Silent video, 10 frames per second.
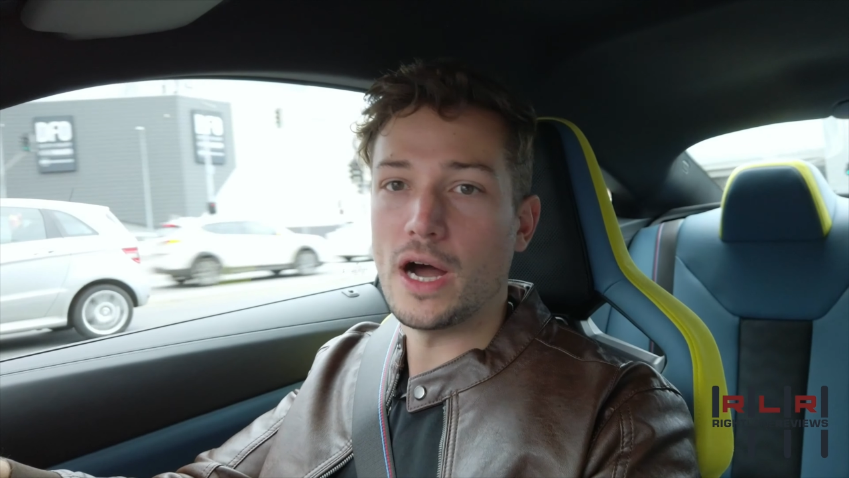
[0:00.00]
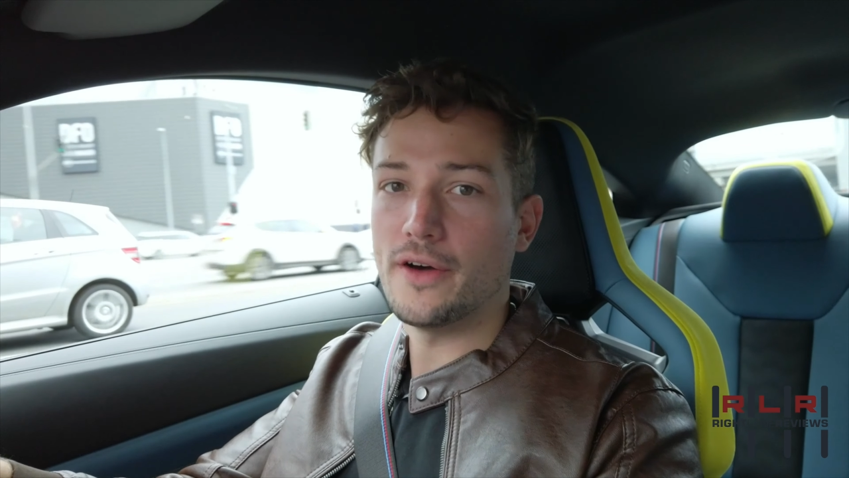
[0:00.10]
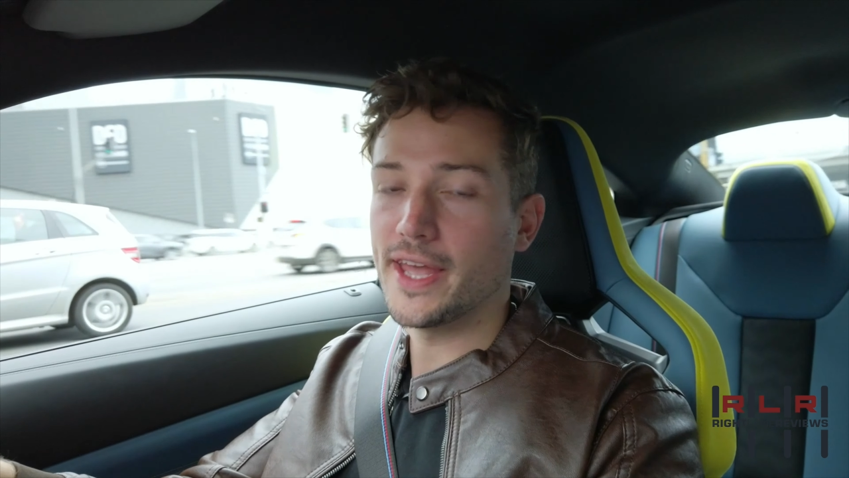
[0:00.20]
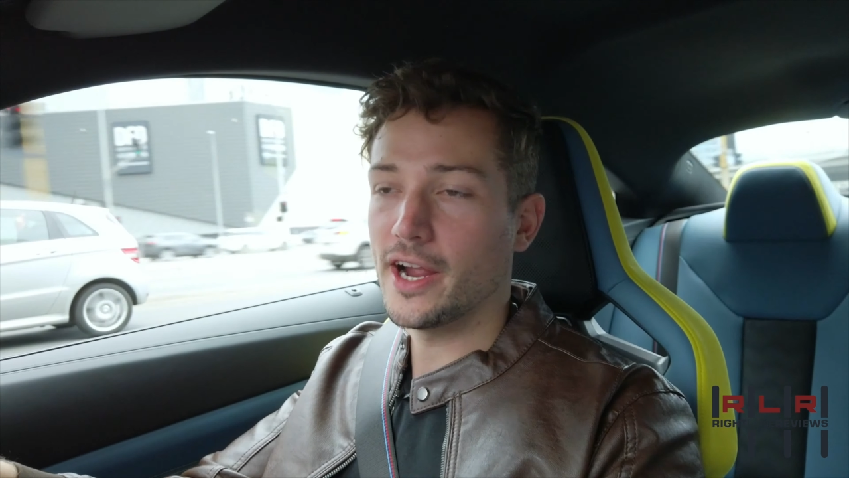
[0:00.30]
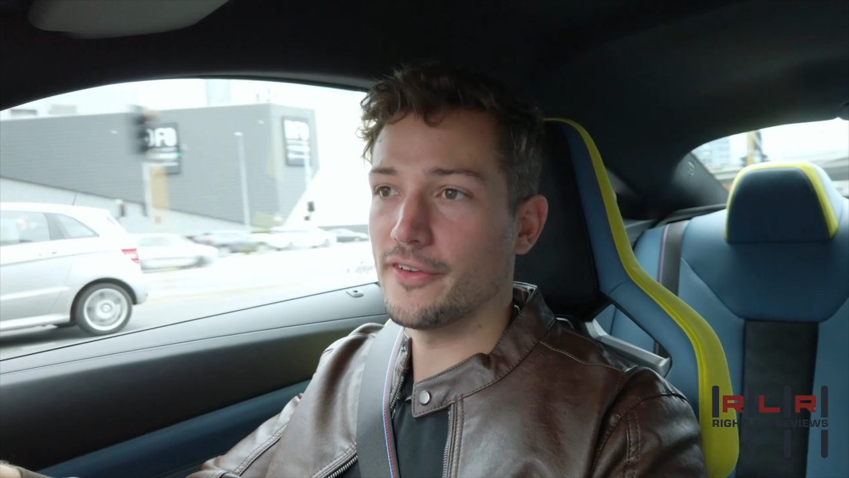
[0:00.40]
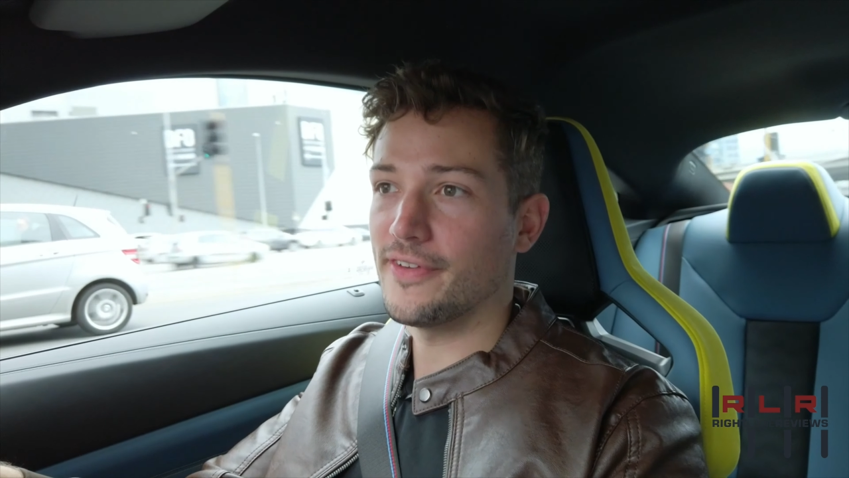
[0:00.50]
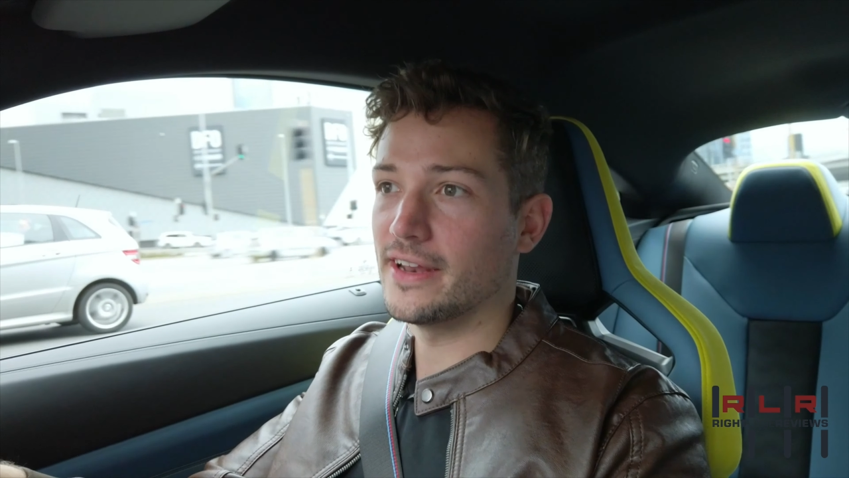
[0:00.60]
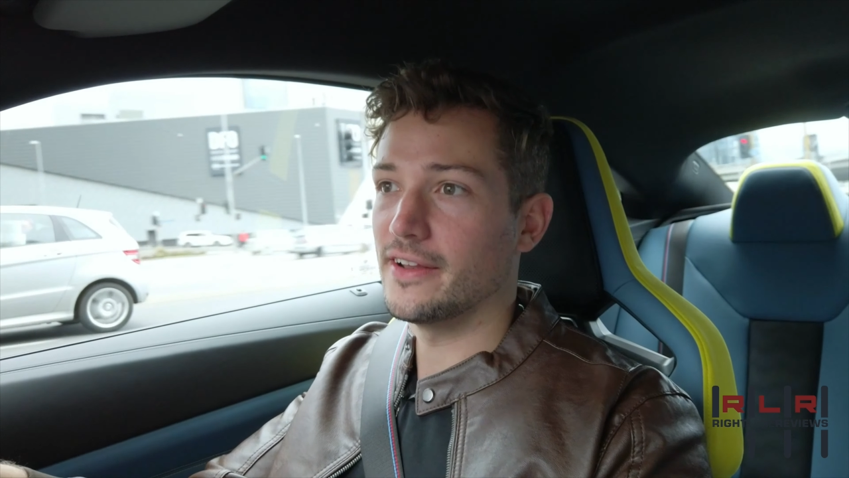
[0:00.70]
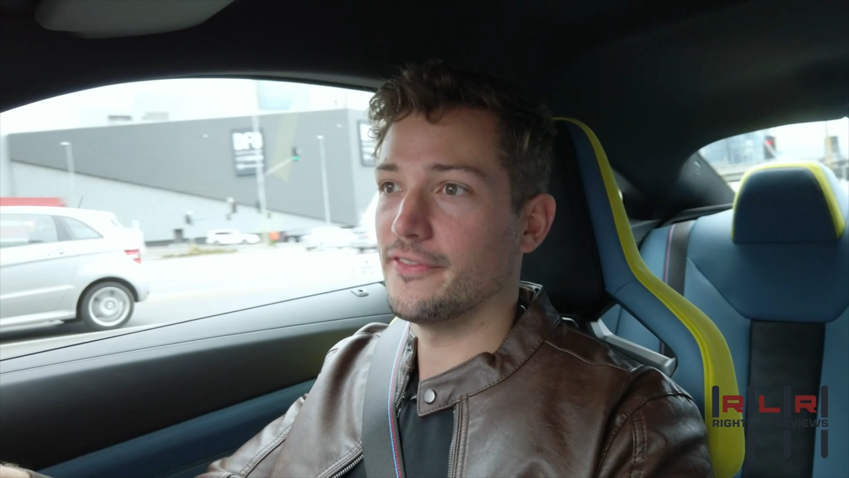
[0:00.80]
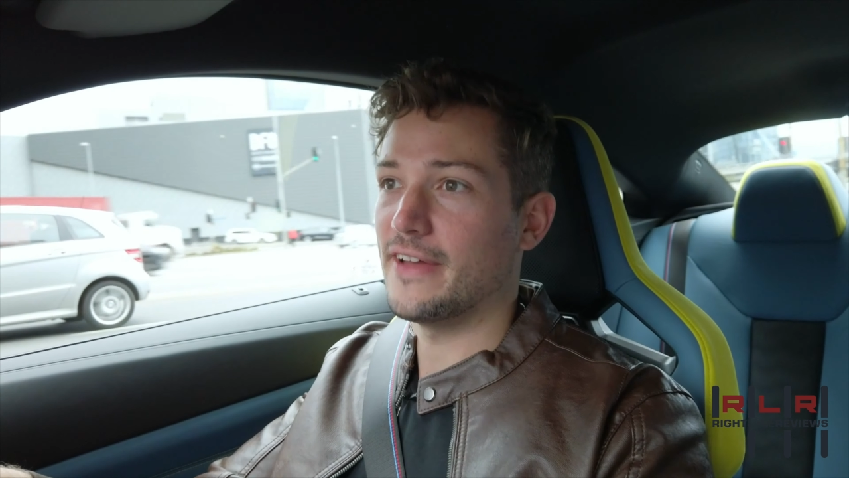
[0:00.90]
while they are
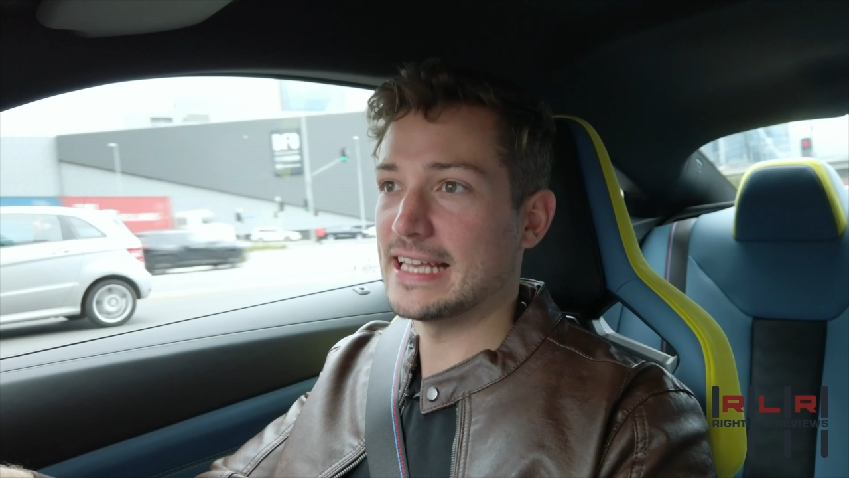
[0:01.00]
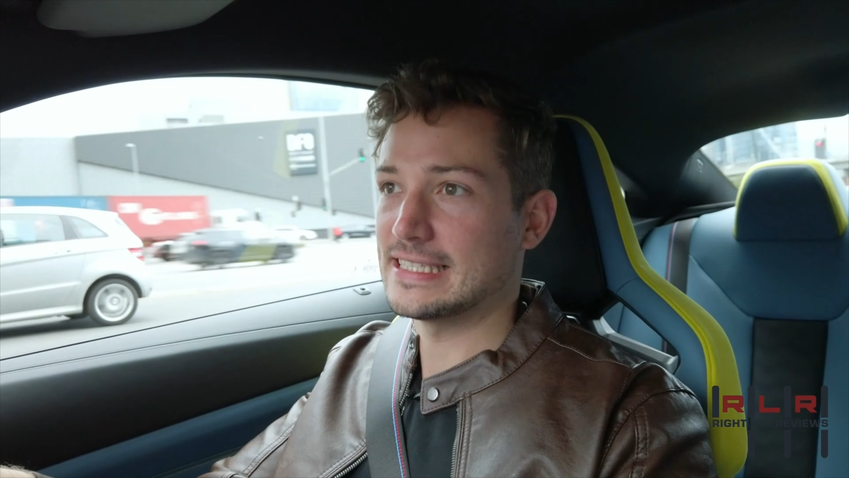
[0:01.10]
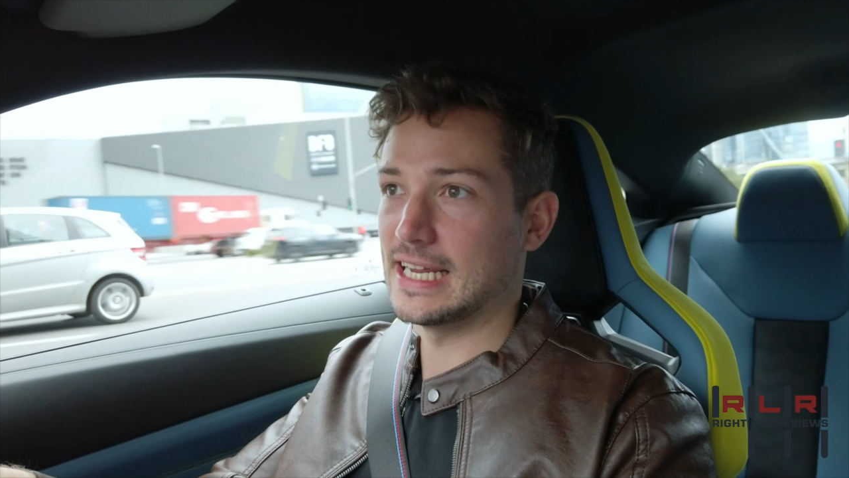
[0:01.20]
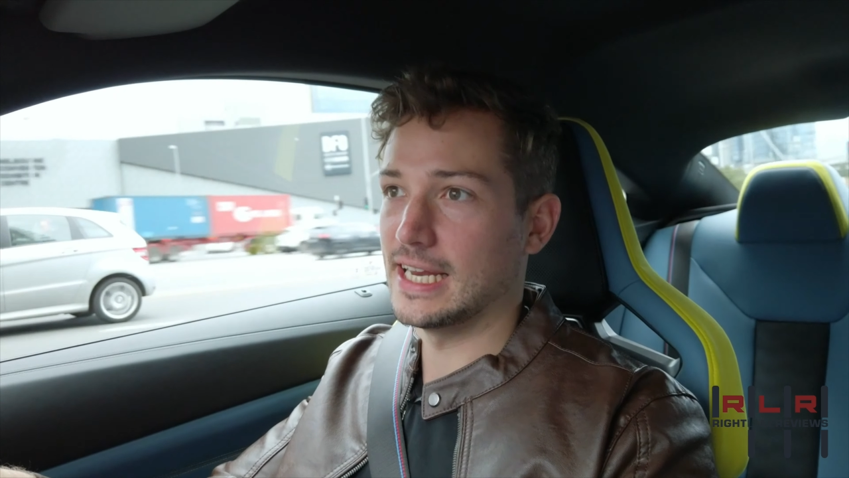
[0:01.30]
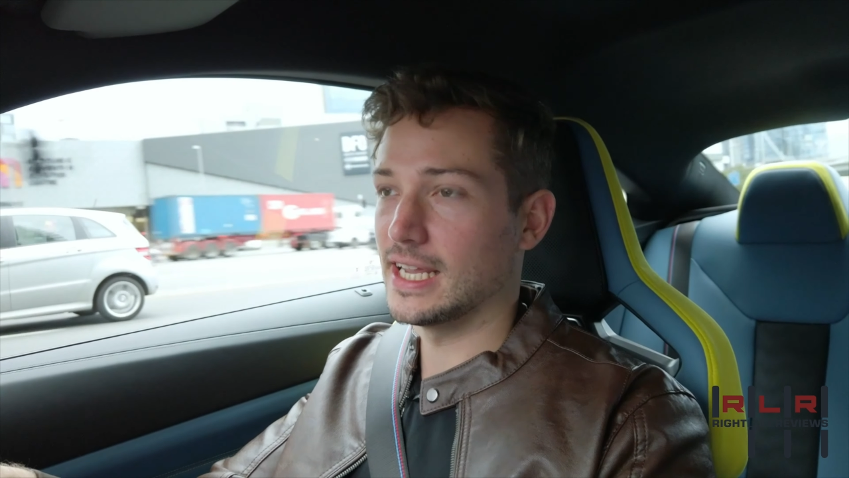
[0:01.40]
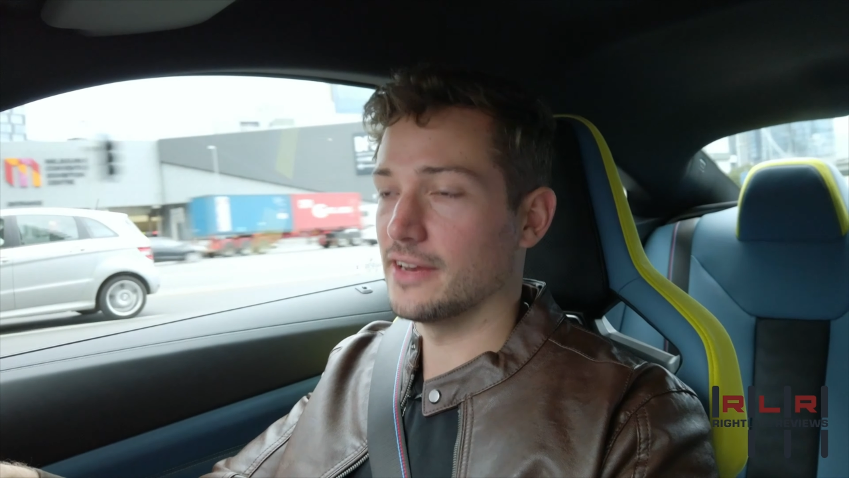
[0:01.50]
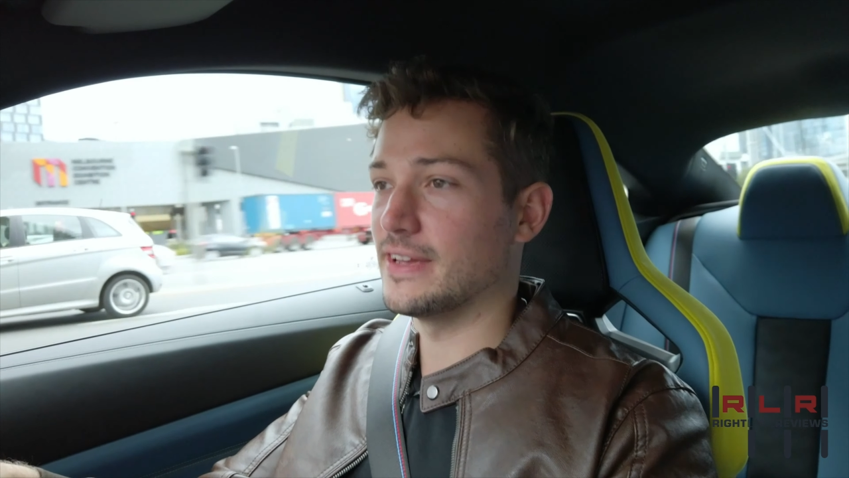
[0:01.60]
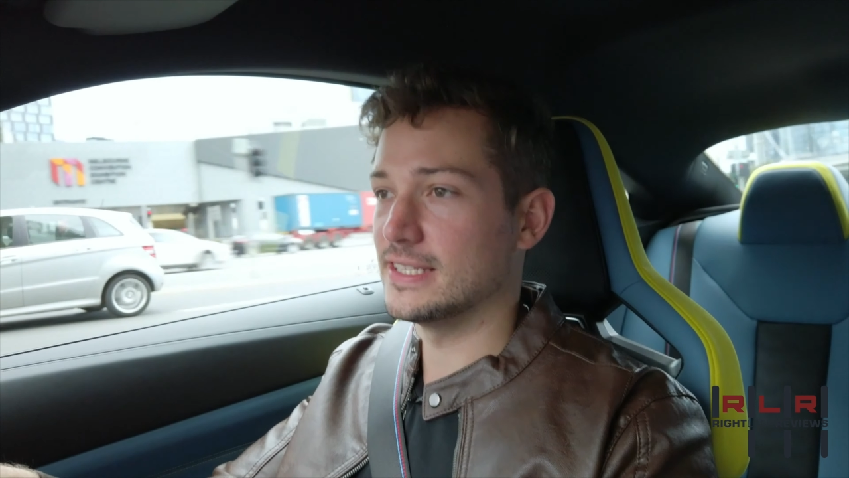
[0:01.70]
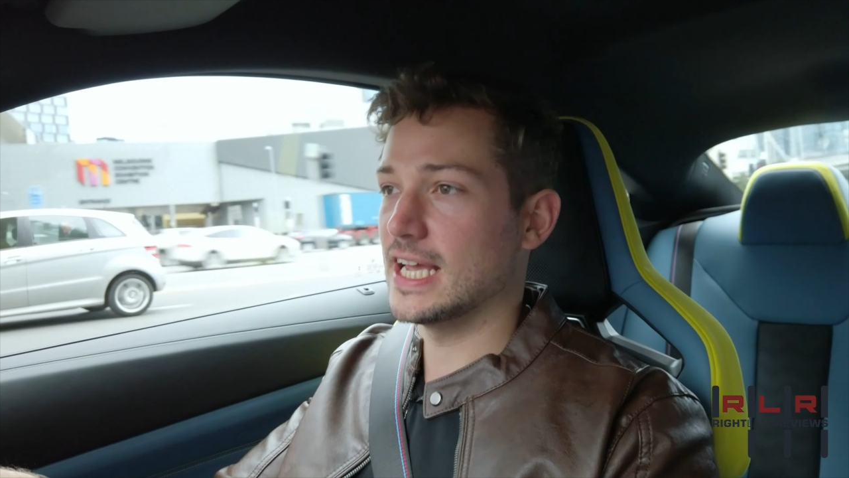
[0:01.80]
fascinating and